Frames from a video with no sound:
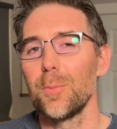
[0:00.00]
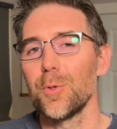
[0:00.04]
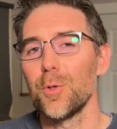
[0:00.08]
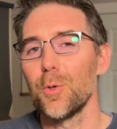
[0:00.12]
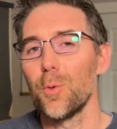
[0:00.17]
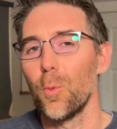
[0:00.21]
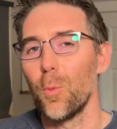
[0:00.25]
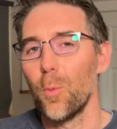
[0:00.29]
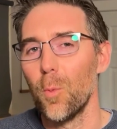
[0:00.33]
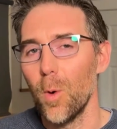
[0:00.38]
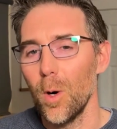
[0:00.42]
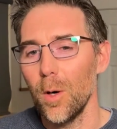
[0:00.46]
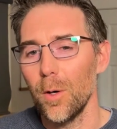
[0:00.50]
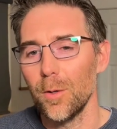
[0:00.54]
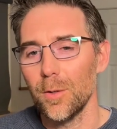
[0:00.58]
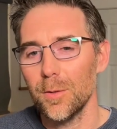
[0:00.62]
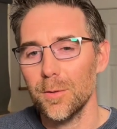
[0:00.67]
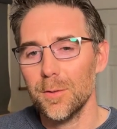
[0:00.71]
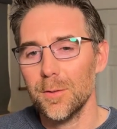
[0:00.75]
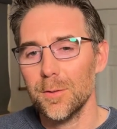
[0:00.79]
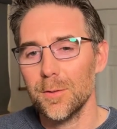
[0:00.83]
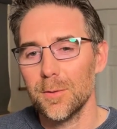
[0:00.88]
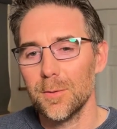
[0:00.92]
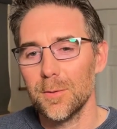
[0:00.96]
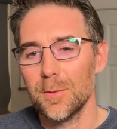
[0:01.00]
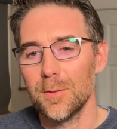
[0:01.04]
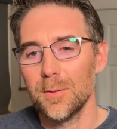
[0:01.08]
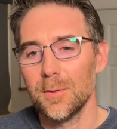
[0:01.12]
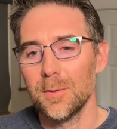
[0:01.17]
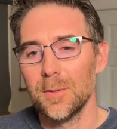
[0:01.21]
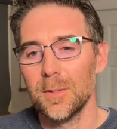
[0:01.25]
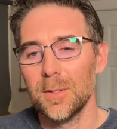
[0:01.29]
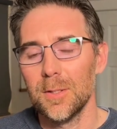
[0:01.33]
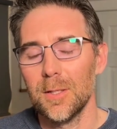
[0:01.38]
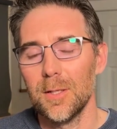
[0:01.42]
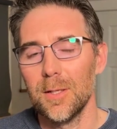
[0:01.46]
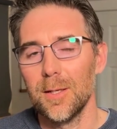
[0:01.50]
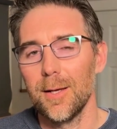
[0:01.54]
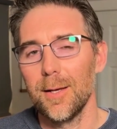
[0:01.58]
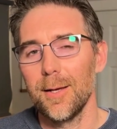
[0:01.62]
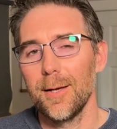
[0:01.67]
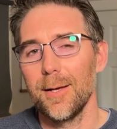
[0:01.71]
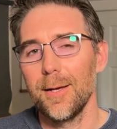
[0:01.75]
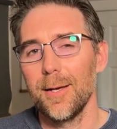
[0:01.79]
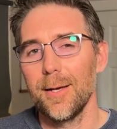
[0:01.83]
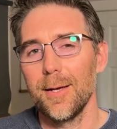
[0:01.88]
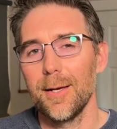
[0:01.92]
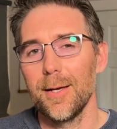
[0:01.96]
you want,
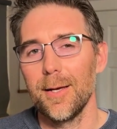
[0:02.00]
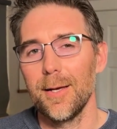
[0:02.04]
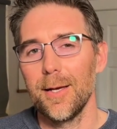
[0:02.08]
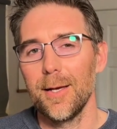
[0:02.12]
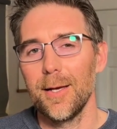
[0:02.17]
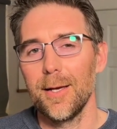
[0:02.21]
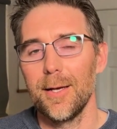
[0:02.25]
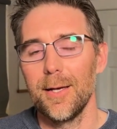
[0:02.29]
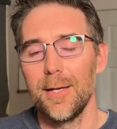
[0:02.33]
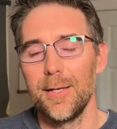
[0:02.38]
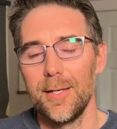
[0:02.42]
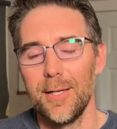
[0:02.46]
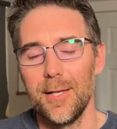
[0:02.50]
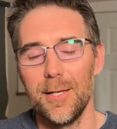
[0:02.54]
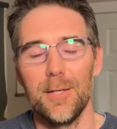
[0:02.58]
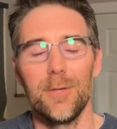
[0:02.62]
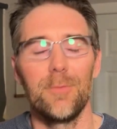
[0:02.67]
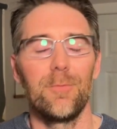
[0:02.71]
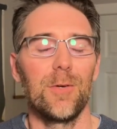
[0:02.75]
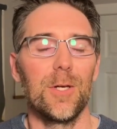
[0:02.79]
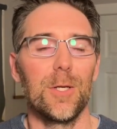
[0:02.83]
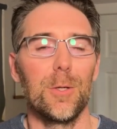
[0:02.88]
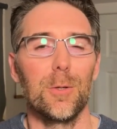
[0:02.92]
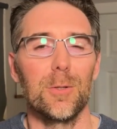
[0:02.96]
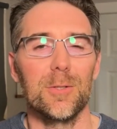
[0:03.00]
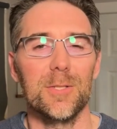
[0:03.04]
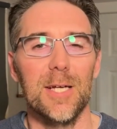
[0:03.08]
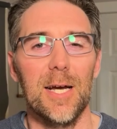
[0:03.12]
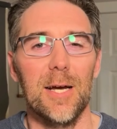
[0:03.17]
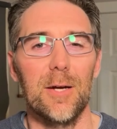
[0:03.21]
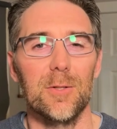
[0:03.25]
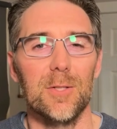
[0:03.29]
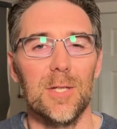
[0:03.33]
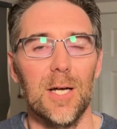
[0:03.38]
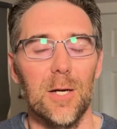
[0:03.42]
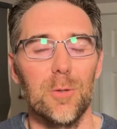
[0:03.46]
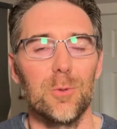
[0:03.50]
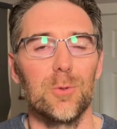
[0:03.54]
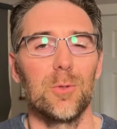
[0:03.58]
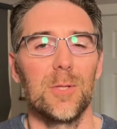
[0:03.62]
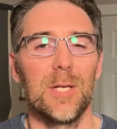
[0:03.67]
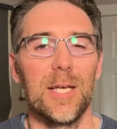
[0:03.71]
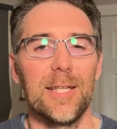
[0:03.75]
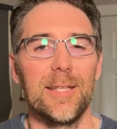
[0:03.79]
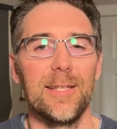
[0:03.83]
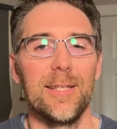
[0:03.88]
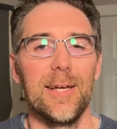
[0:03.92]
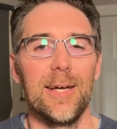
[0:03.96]
and then it figures out how to
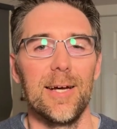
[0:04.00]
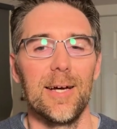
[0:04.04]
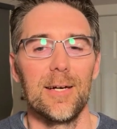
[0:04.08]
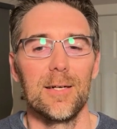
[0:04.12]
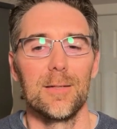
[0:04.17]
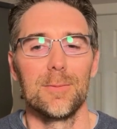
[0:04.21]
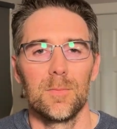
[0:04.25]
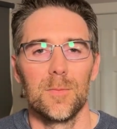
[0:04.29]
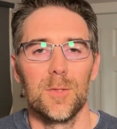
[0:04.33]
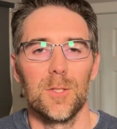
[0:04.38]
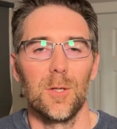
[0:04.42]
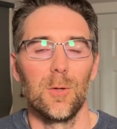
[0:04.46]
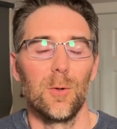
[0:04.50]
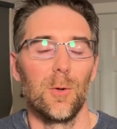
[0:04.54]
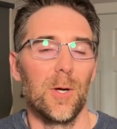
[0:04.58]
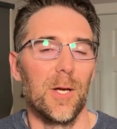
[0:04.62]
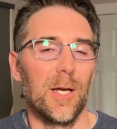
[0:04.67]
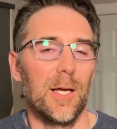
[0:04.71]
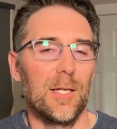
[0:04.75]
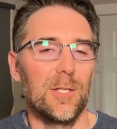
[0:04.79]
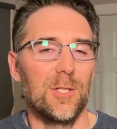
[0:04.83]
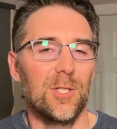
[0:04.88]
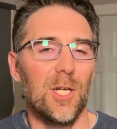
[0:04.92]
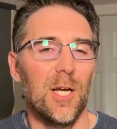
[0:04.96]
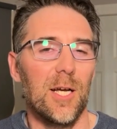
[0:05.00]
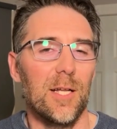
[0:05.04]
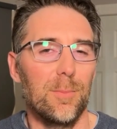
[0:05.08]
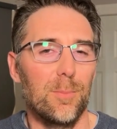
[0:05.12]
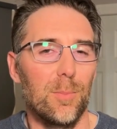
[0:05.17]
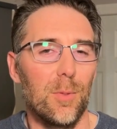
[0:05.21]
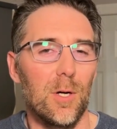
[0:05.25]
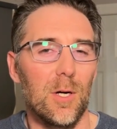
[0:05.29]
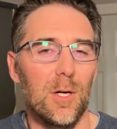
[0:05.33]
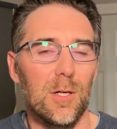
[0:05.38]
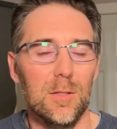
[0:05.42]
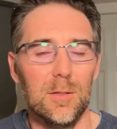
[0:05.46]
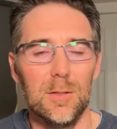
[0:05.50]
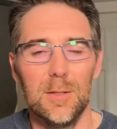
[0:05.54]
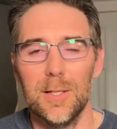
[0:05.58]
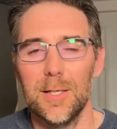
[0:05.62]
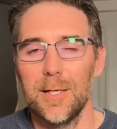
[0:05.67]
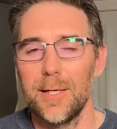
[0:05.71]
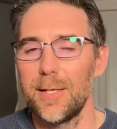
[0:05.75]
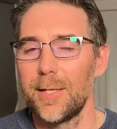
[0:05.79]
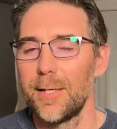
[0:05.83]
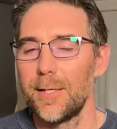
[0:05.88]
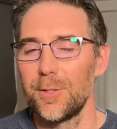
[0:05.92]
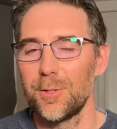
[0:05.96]
get there. So a chatbot,
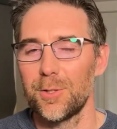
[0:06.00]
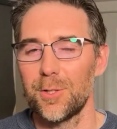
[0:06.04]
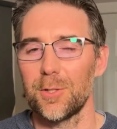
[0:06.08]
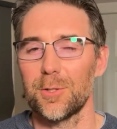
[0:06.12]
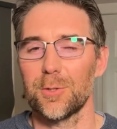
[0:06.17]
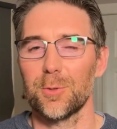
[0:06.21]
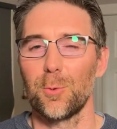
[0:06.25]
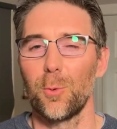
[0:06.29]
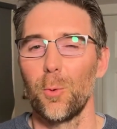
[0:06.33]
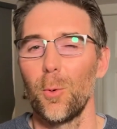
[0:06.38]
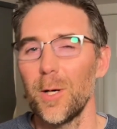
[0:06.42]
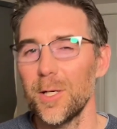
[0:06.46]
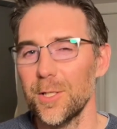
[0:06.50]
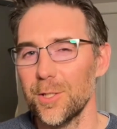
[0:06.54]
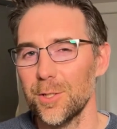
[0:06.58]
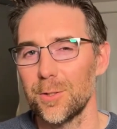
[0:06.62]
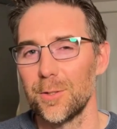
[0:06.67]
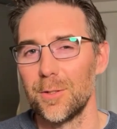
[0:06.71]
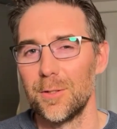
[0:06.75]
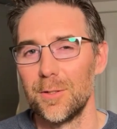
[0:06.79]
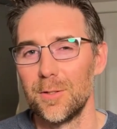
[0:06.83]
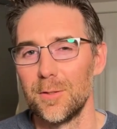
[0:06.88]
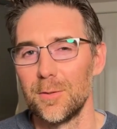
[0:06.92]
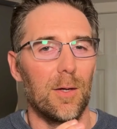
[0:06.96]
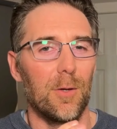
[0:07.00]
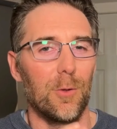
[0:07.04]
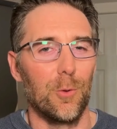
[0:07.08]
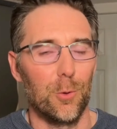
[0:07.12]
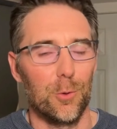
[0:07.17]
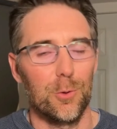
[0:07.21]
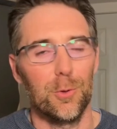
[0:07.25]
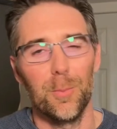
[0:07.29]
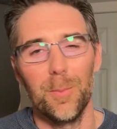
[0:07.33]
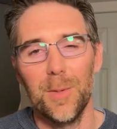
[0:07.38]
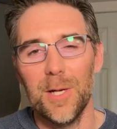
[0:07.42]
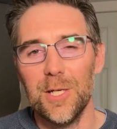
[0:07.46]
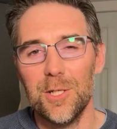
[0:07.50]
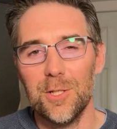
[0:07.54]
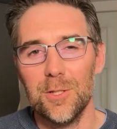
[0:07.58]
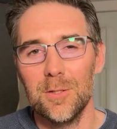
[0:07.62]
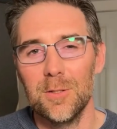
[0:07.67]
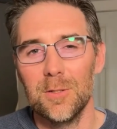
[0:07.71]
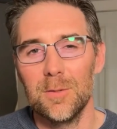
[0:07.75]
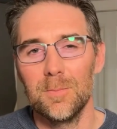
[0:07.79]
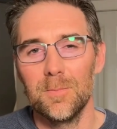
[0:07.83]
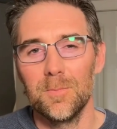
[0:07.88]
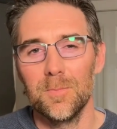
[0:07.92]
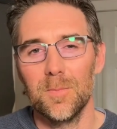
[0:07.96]
it answers questions. An
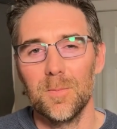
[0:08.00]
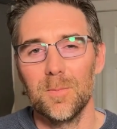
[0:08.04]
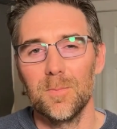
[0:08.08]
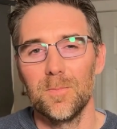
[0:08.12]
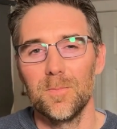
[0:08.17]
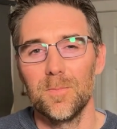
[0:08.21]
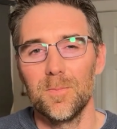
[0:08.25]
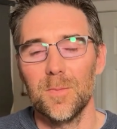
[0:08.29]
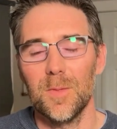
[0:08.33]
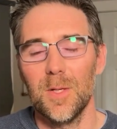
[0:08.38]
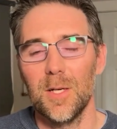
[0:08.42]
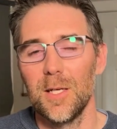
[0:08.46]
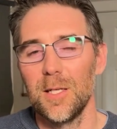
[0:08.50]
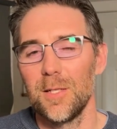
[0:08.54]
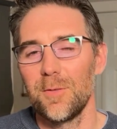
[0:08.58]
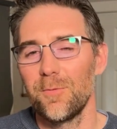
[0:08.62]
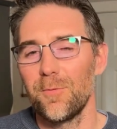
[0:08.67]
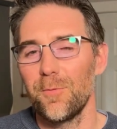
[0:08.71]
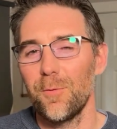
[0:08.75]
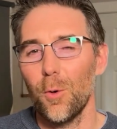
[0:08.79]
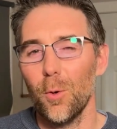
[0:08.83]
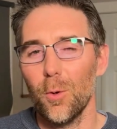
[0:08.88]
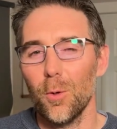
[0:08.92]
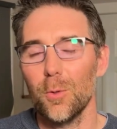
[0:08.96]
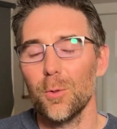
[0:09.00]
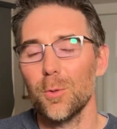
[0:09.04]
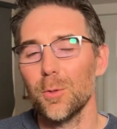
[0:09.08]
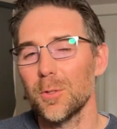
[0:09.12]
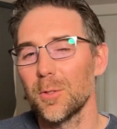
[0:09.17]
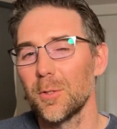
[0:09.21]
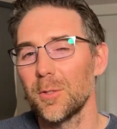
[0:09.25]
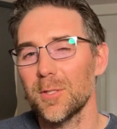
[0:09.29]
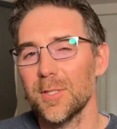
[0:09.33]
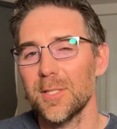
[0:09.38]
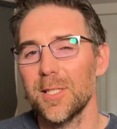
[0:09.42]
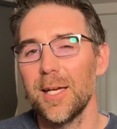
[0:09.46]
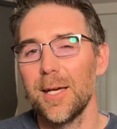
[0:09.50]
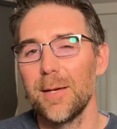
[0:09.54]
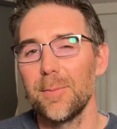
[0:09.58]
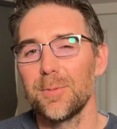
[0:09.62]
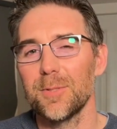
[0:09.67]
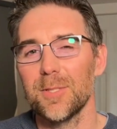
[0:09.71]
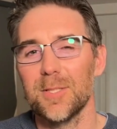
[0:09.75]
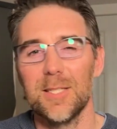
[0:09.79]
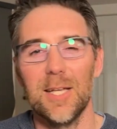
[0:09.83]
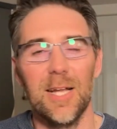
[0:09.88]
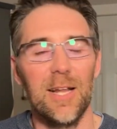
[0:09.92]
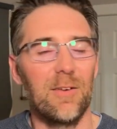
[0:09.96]
automation, it follows the
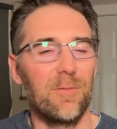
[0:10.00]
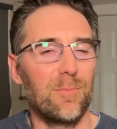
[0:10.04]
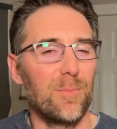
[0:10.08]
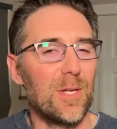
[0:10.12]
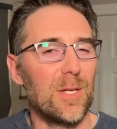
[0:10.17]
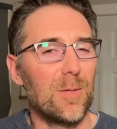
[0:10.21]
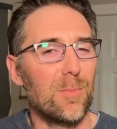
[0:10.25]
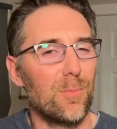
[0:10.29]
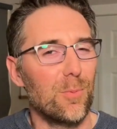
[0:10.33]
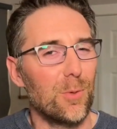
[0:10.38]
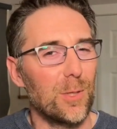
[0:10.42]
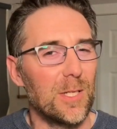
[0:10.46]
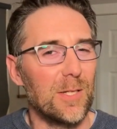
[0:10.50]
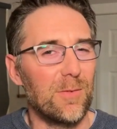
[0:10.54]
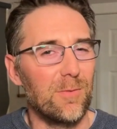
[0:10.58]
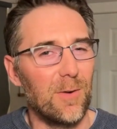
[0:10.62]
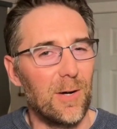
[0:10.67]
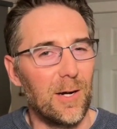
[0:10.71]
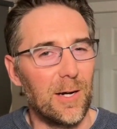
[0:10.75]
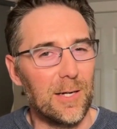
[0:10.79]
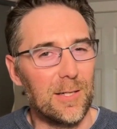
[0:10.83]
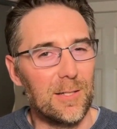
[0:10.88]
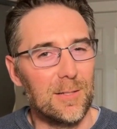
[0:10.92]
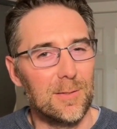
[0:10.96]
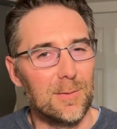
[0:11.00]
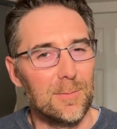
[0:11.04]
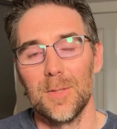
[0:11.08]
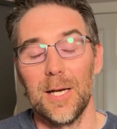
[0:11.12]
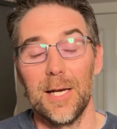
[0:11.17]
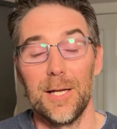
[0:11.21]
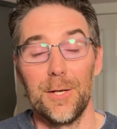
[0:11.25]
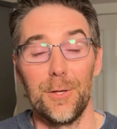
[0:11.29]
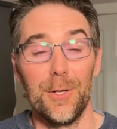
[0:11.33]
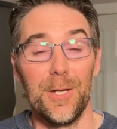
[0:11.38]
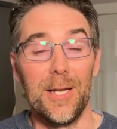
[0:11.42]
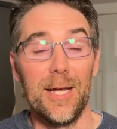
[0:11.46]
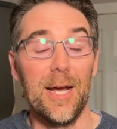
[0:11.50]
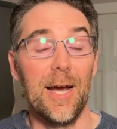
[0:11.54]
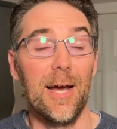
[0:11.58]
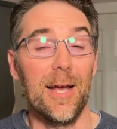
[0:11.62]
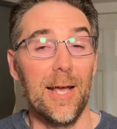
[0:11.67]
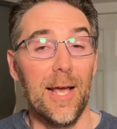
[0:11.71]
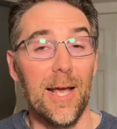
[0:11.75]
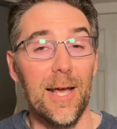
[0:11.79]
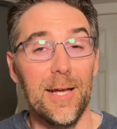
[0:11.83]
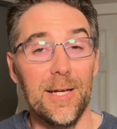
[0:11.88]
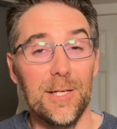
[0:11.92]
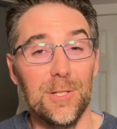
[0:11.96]
steps that have been predefined. And an AI
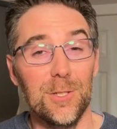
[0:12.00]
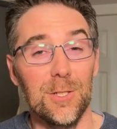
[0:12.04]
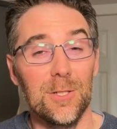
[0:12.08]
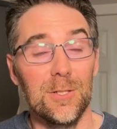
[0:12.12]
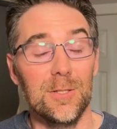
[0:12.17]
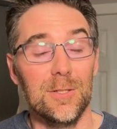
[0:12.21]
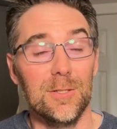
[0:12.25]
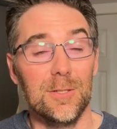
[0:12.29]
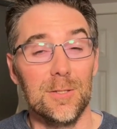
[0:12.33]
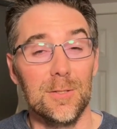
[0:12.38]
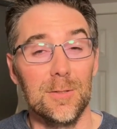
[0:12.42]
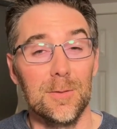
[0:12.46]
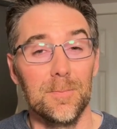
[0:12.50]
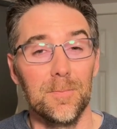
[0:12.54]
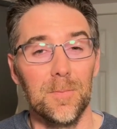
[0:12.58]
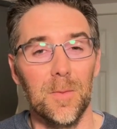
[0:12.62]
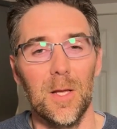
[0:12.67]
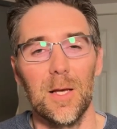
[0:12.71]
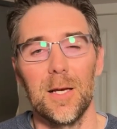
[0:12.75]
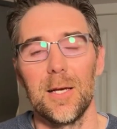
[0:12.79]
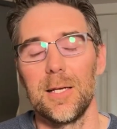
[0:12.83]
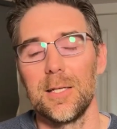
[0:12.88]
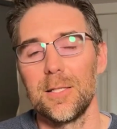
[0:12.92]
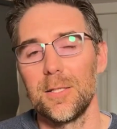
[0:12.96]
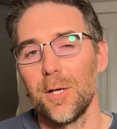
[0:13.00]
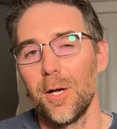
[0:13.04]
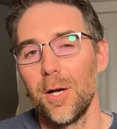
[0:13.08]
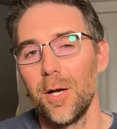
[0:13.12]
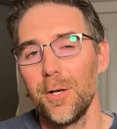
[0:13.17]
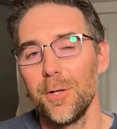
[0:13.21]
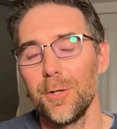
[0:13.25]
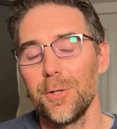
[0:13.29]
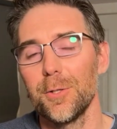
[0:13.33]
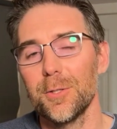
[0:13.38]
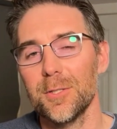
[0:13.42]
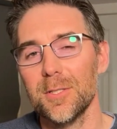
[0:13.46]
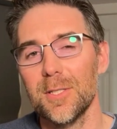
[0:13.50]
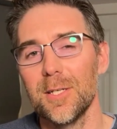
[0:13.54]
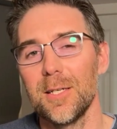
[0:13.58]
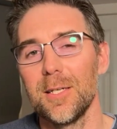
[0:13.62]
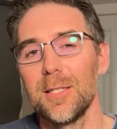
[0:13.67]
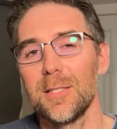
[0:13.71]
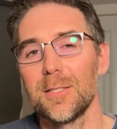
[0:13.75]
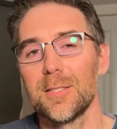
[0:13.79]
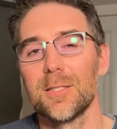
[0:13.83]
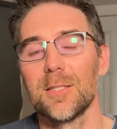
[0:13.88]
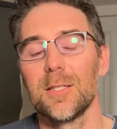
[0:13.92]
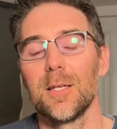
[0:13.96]
agent, it
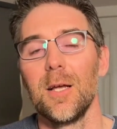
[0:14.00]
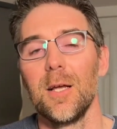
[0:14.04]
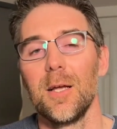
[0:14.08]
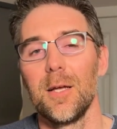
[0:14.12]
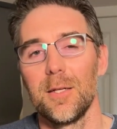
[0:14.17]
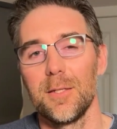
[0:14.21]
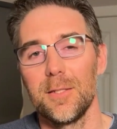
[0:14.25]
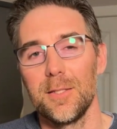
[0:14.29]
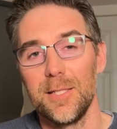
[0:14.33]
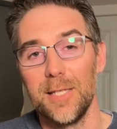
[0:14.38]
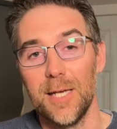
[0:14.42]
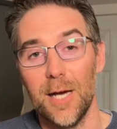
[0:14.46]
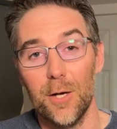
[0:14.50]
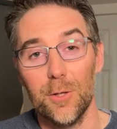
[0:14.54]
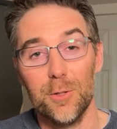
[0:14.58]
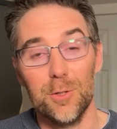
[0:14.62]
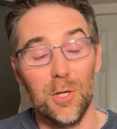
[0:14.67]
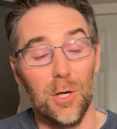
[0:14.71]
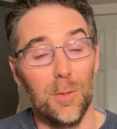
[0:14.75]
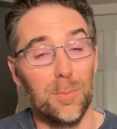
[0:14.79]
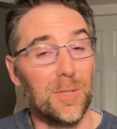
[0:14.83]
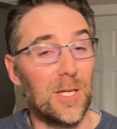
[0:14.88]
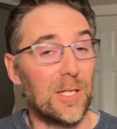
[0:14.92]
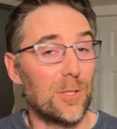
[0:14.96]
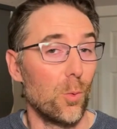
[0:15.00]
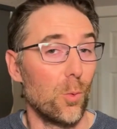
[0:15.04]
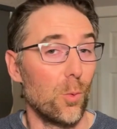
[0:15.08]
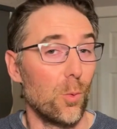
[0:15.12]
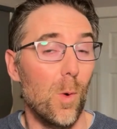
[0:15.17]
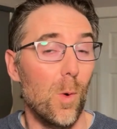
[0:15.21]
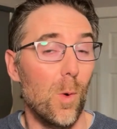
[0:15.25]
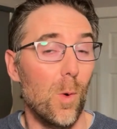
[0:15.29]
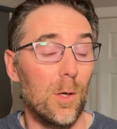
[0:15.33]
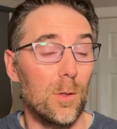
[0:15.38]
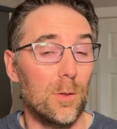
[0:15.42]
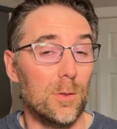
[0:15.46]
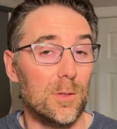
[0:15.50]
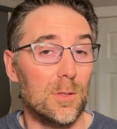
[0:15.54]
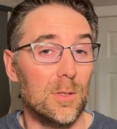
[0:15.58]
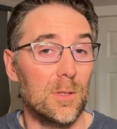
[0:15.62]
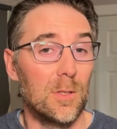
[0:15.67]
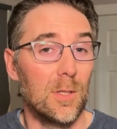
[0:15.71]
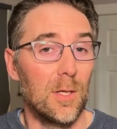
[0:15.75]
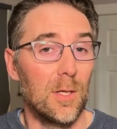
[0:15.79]
understands the outcome that you want